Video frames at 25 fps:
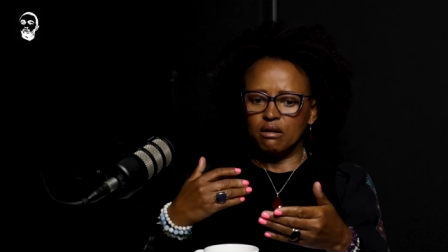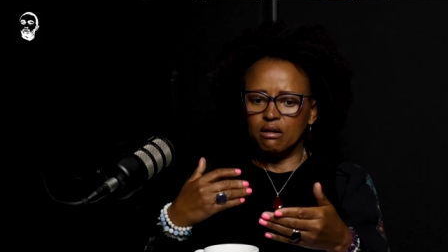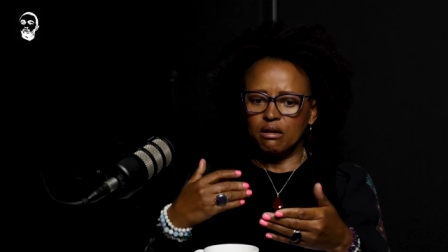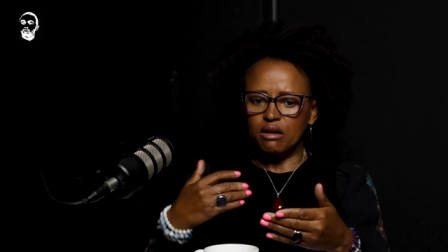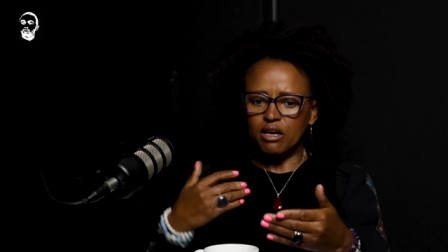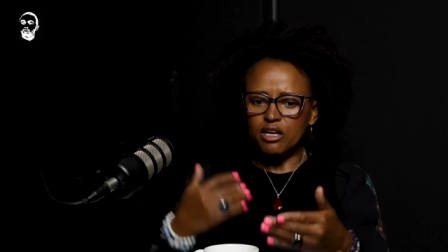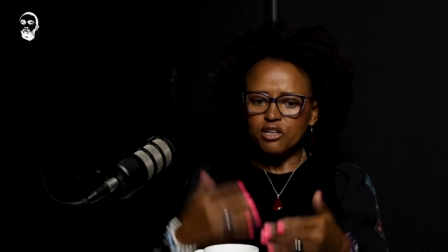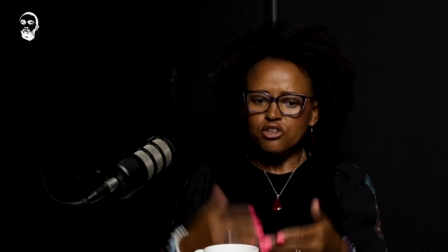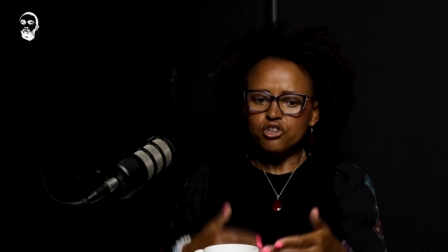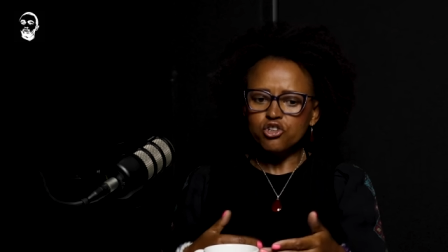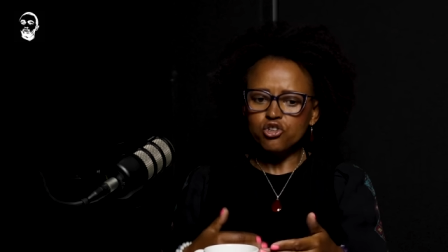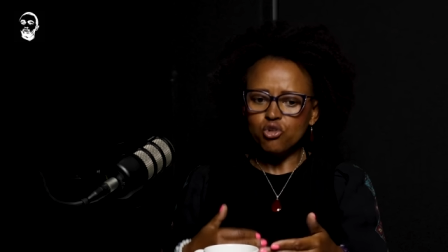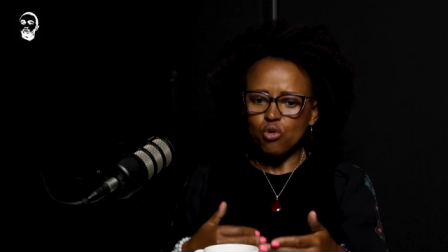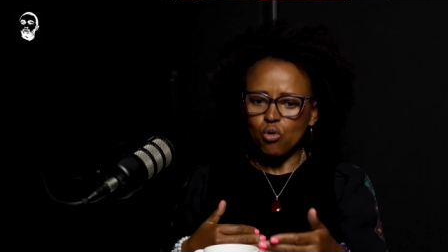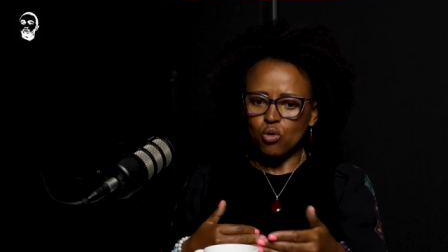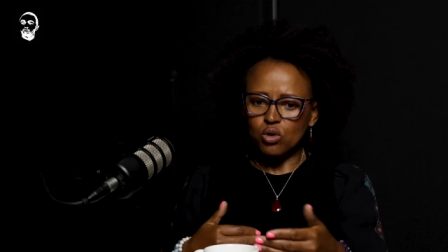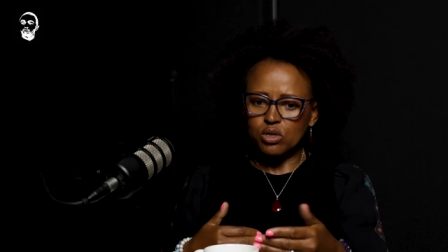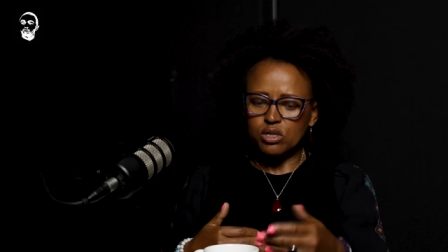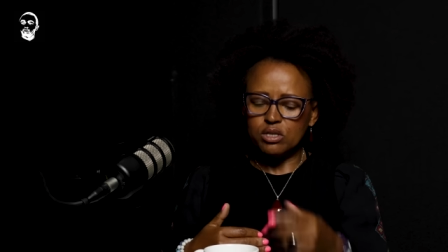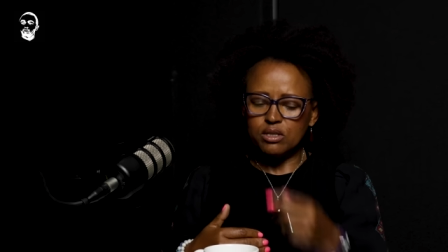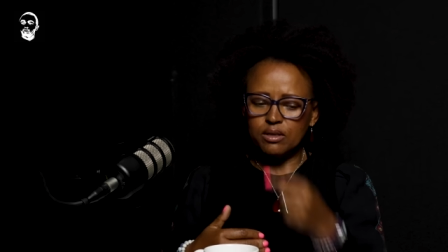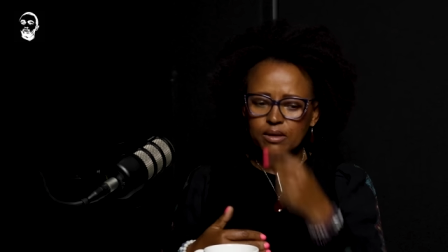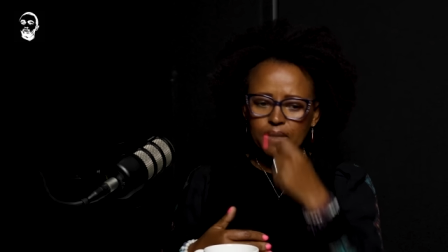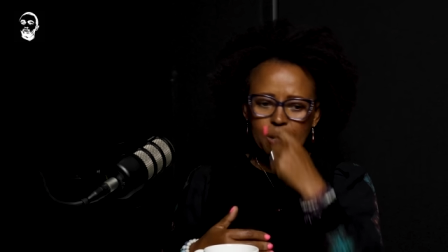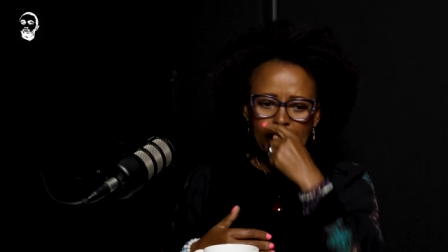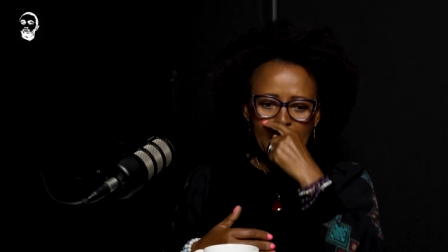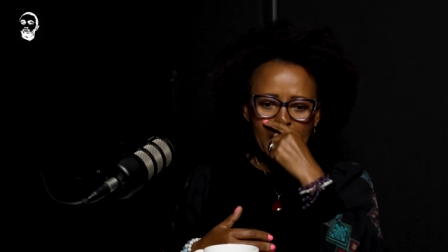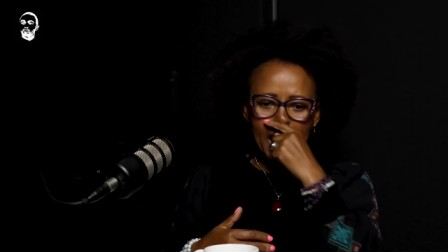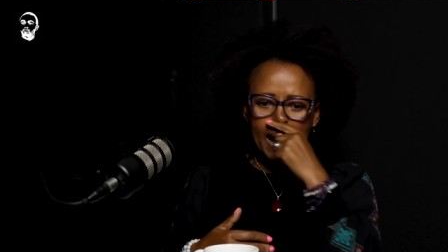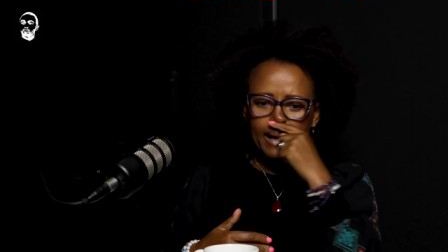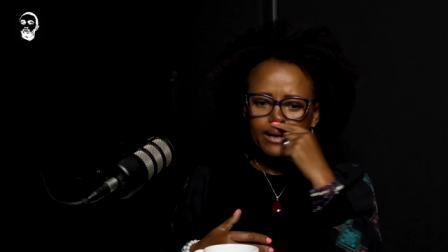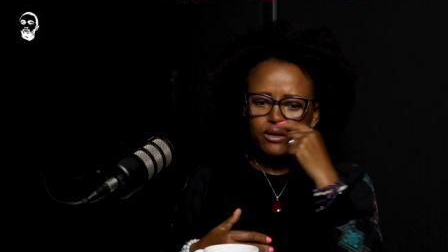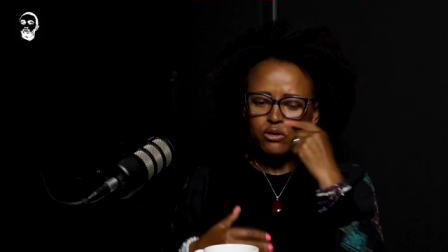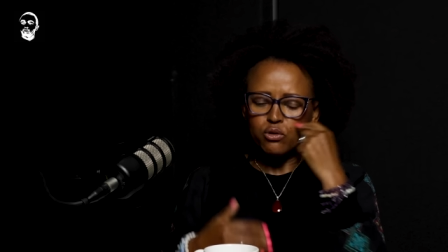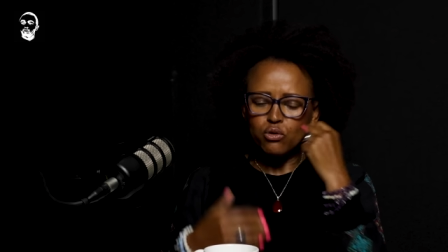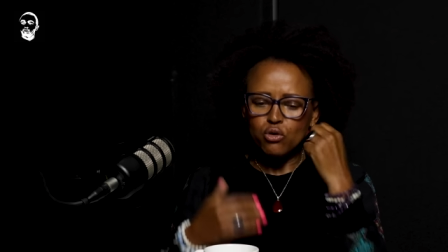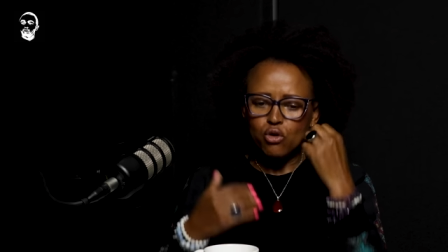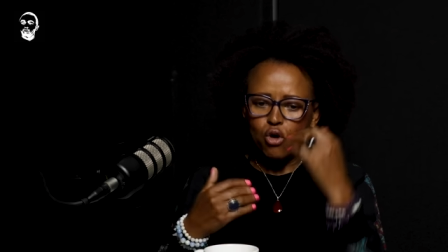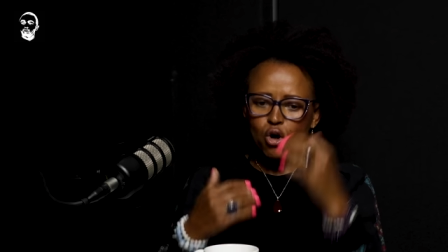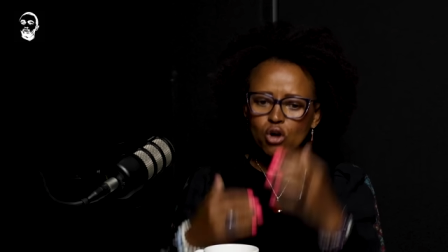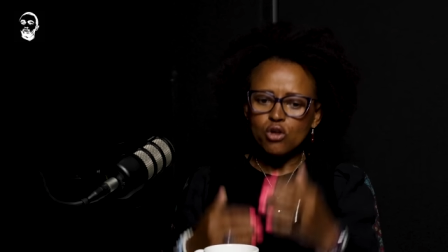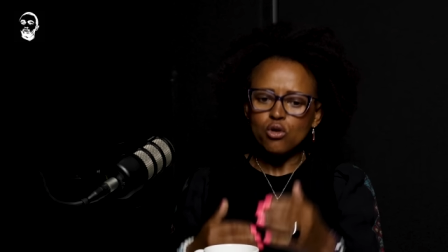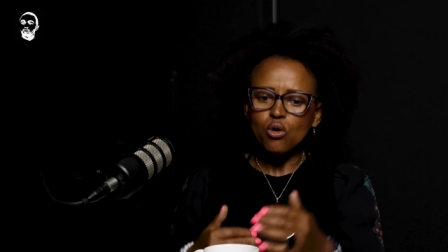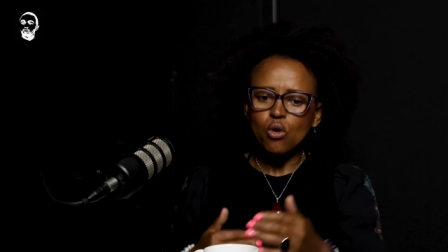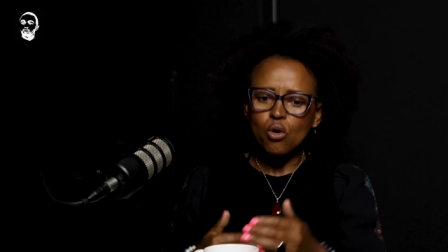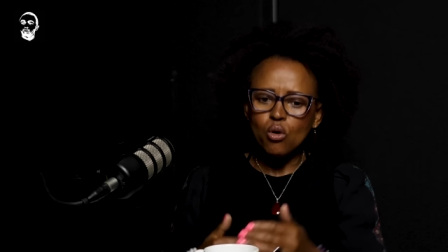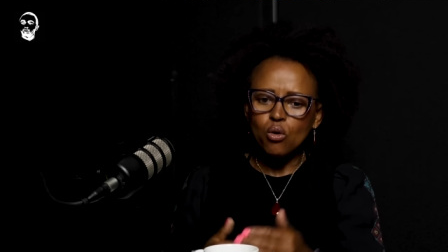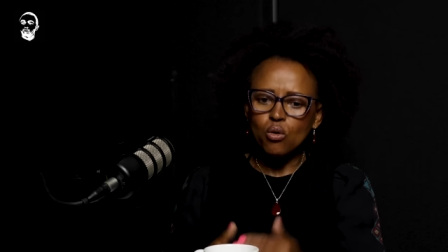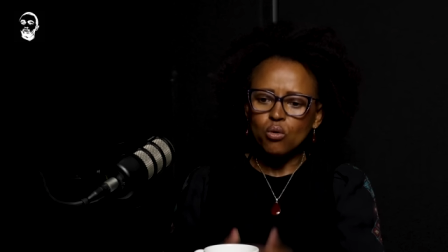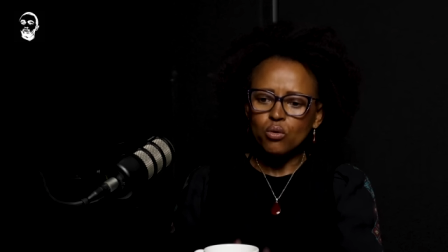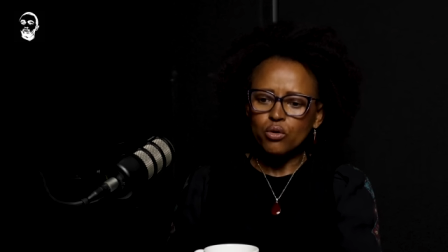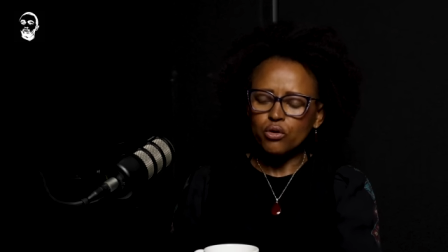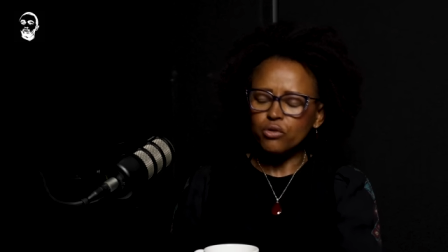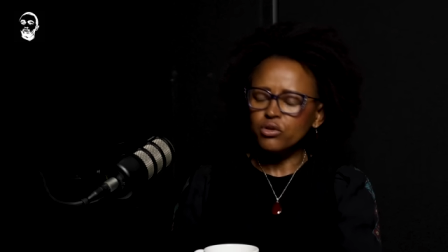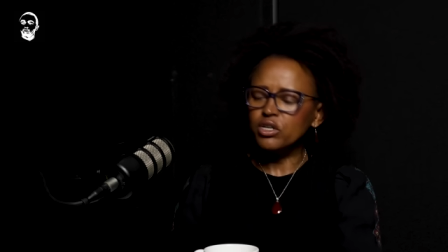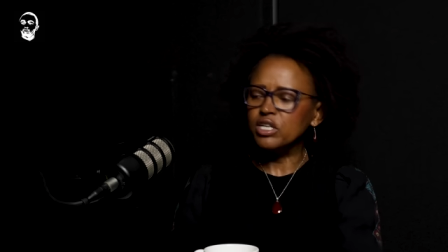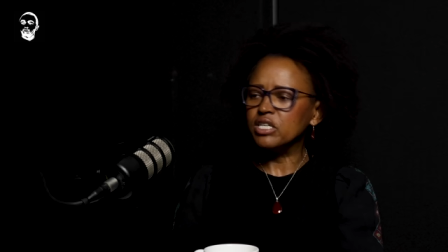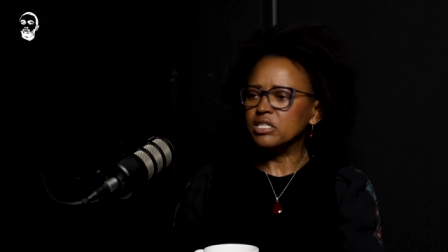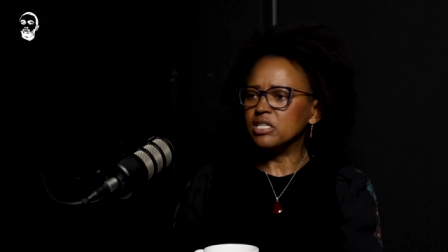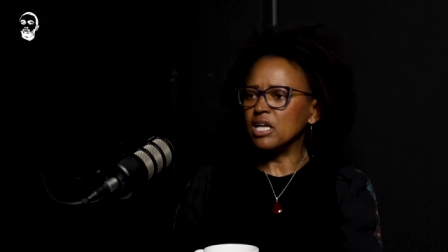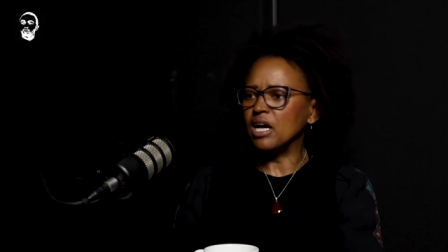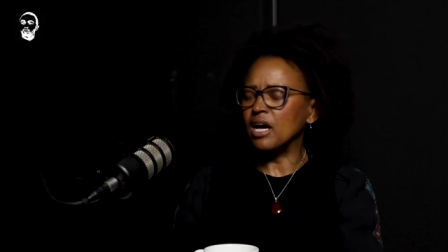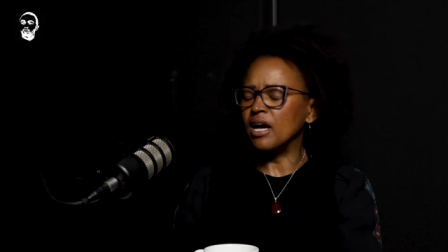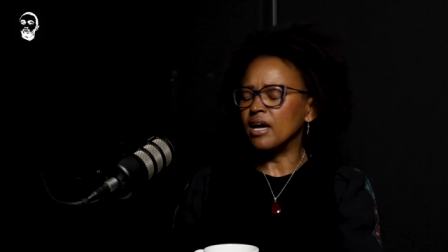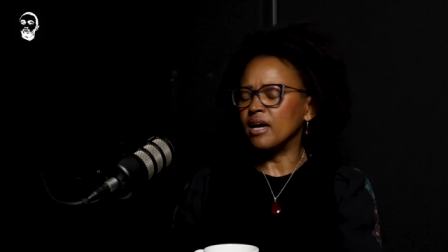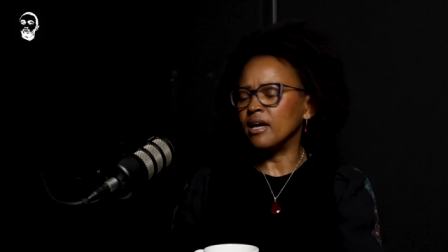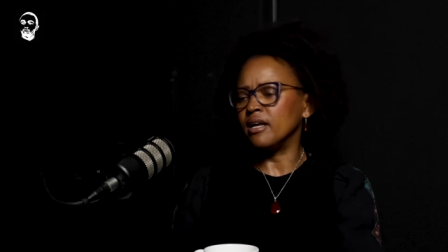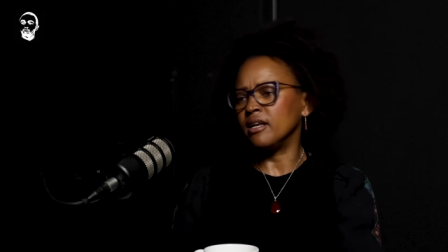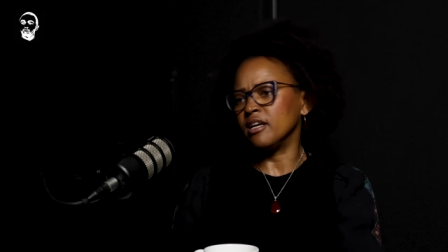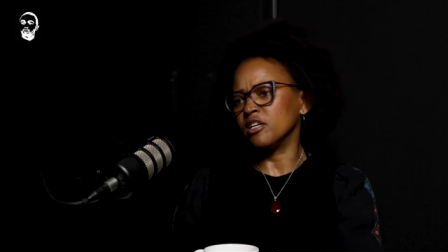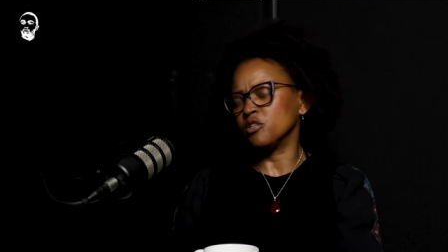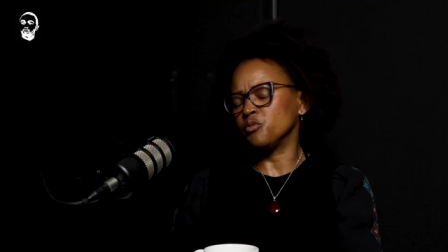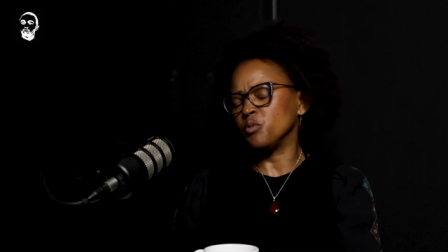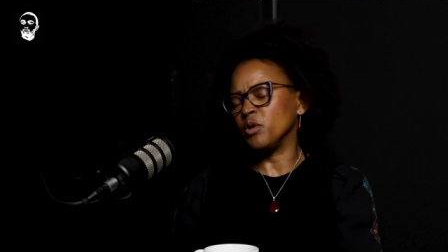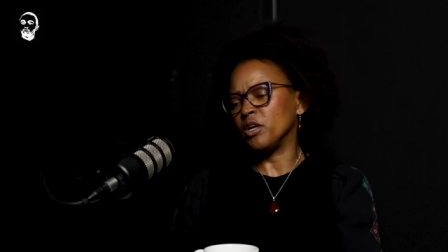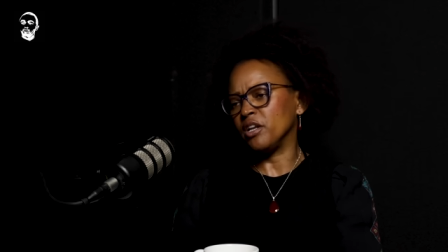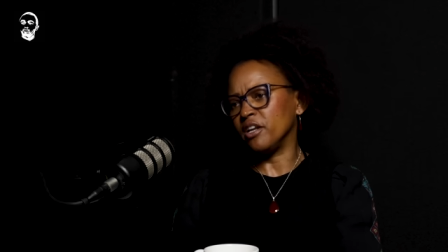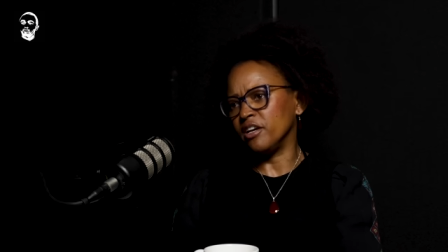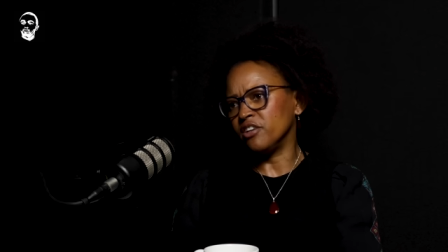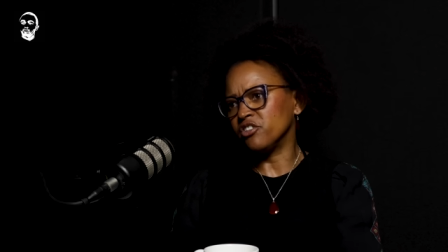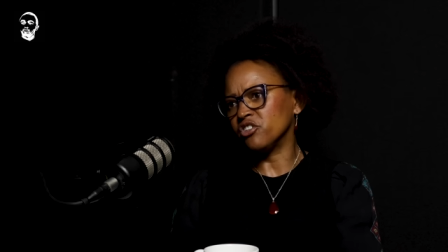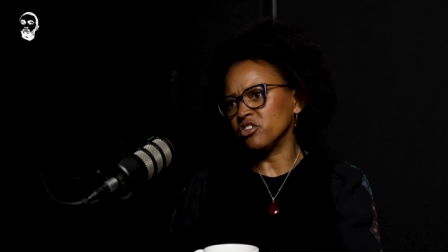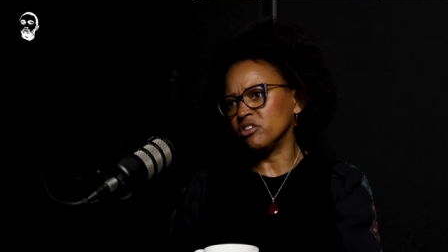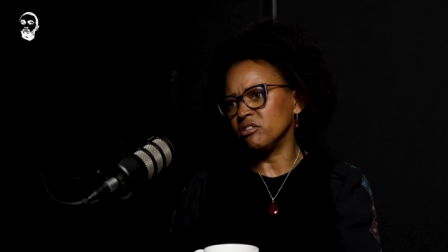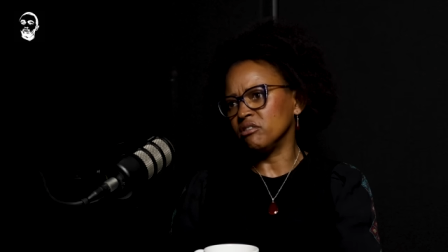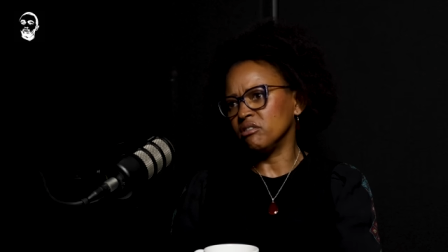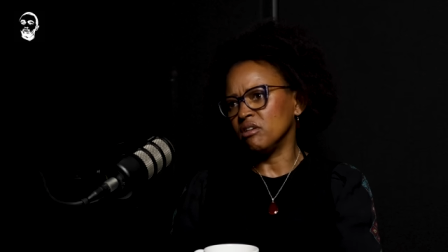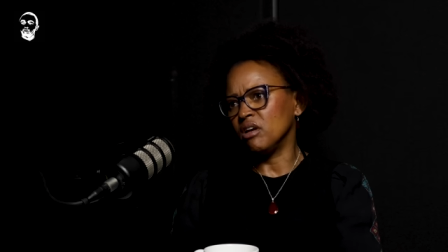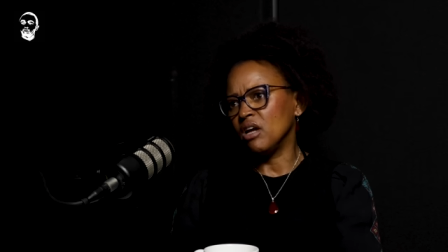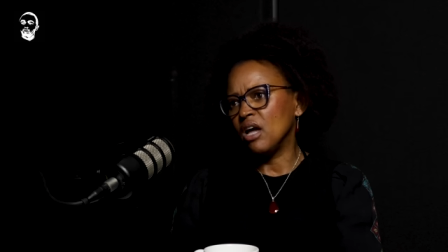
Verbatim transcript: in short, I do not owe UNISA an explanation.